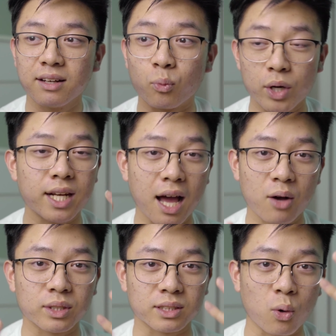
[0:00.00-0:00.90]
when
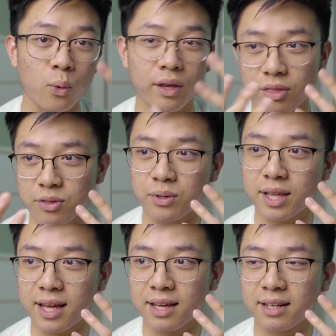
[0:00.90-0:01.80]
I was going
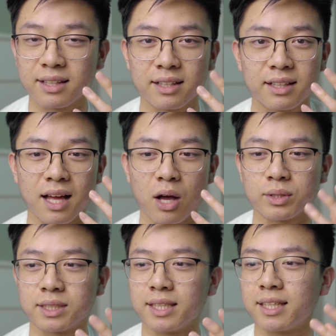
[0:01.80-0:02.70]
through that. I
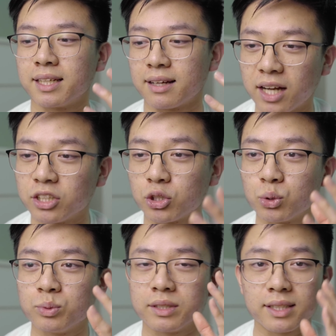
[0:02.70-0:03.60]
was thinking,
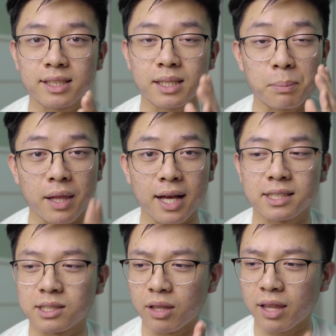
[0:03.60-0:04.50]
Andrew, this applies to